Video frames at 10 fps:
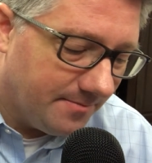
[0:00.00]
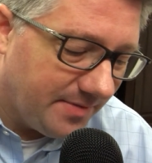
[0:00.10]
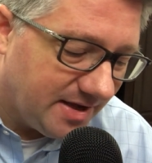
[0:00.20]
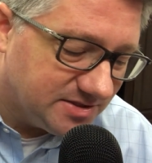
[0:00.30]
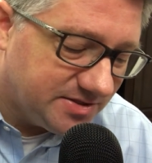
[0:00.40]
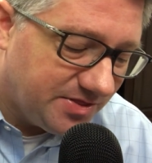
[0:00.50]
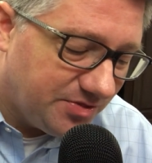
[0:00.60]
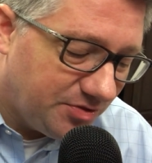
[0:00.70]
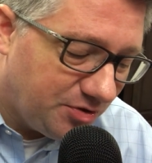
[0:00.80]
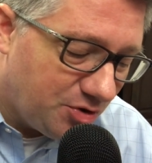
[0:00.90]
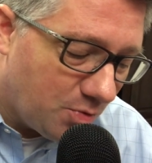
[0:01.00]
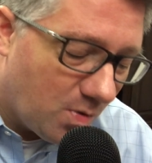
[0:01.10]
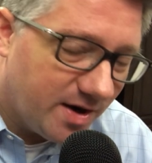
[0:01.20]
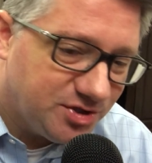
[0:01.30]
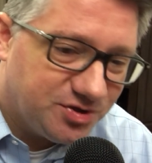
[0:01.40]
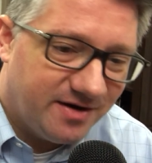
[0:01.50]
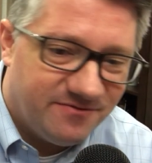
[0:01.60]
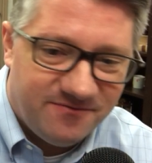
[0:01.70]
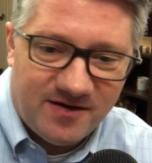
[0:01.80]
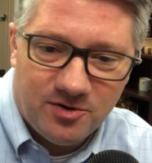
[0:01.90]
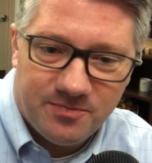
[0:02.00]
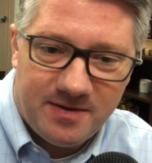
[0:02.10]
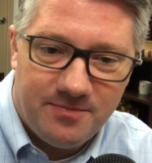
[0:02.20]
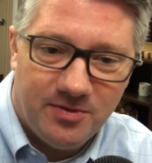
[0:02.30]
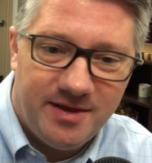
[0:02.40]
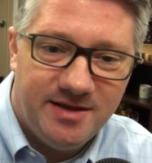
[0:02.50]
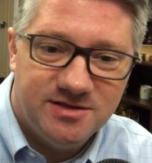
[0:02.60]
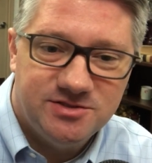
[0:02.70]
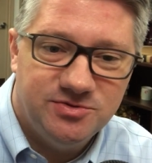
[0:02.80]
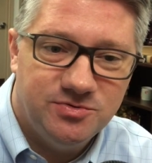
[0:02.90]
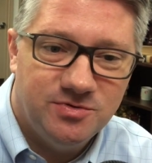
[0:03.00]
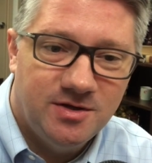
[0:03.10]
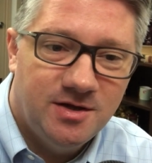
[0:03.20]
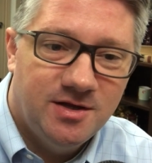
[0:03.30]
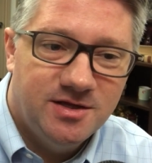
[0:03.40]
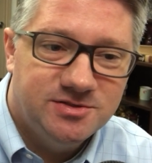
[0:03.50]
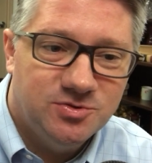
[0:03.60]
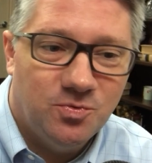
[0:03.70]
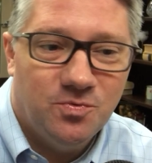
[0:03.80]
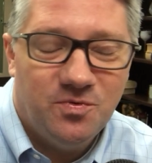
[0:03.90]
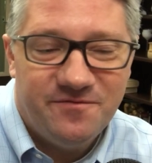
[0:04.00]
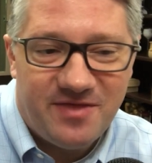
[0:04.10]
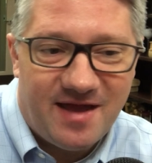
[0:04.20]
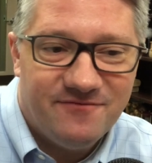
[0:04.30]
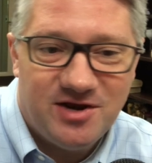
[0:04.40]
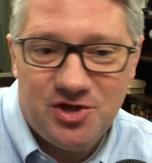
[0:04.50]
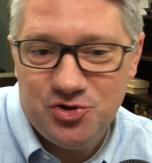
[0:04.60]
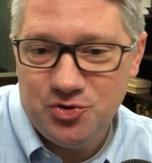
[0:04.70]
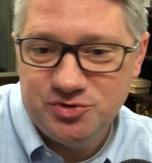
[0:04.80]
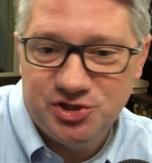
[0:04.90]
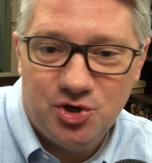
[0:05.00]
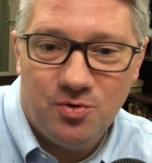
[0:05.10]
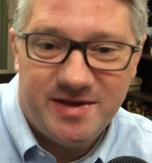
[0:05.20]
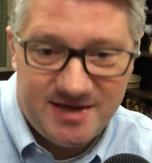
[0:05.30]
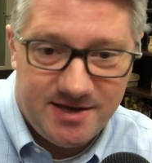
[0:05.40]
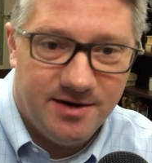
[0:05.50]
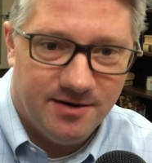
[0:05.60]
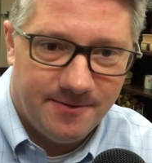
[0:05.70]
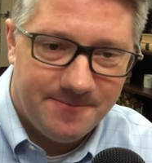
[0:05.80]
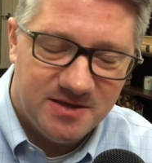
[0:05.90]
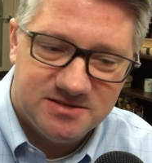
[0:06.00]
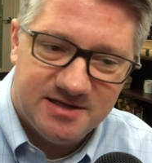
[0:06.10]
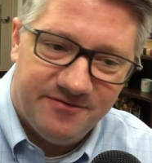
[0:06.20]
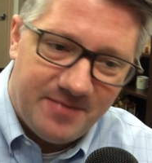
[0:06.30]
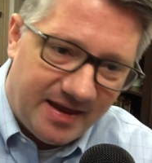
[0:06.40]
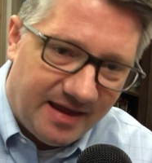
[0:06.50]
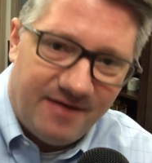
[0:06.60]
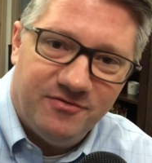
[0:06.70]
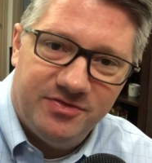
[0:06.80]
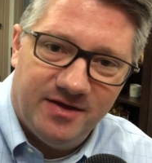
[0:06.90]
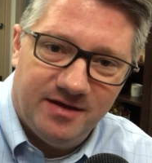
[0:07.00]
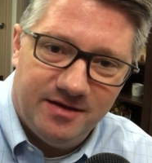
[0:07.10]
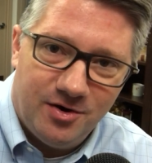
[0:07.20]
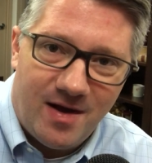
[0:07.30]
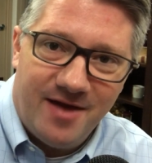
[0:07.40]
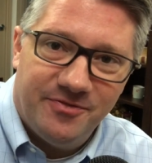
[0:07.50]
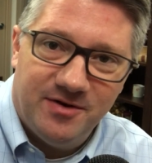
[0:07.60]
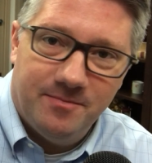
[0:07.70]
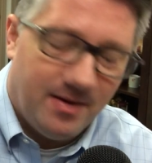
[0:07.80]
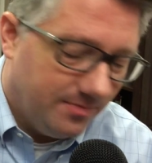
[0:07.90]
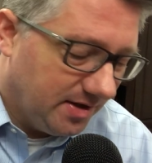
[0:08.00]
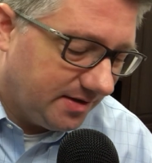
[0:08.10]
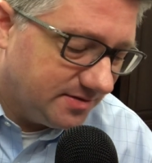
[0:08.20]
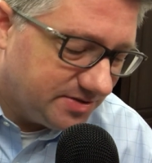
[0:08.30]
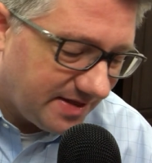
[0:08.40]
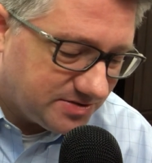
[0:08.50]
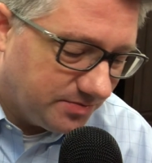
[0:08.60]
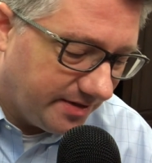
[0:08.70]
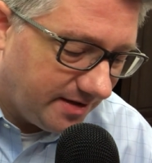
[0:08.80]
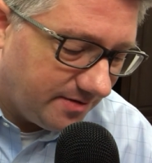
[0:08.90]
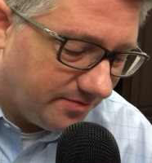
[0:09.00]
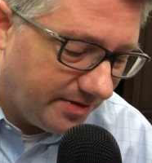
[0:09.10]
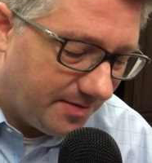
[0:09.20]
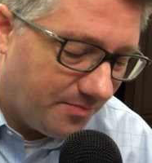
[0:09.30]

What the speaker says: because you want to try to funnel people into if they have an issue, to go here instead of making everything out there public. So that's a really, really